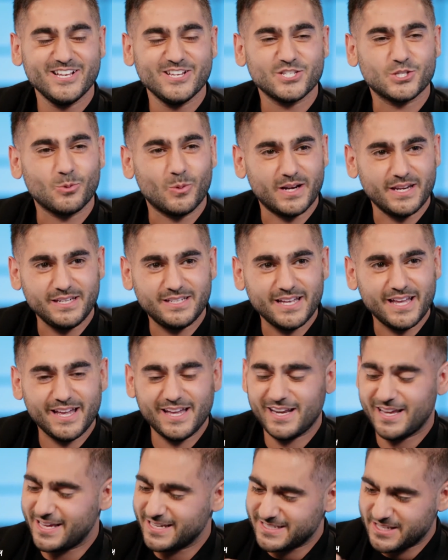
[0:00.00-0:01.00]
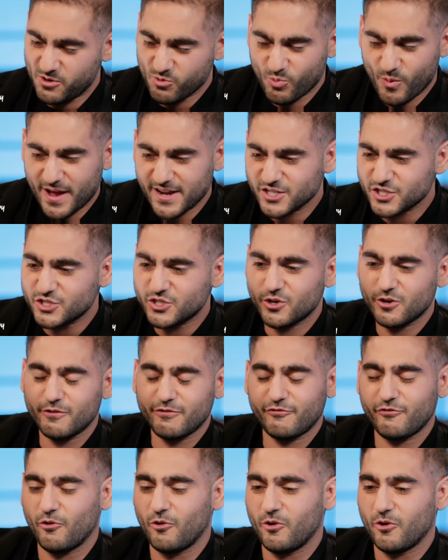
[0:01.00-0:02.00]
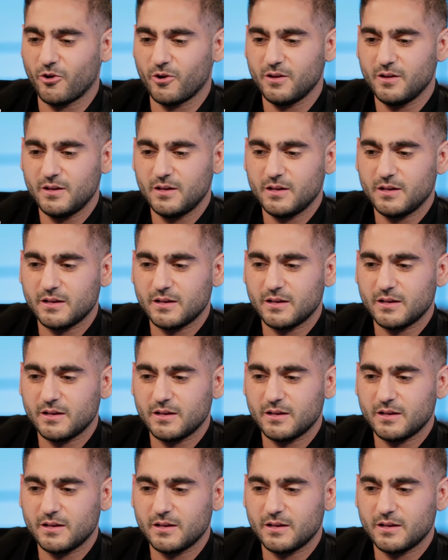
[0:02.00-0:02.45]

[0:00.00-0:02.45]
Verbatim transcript: So what he did is he registered for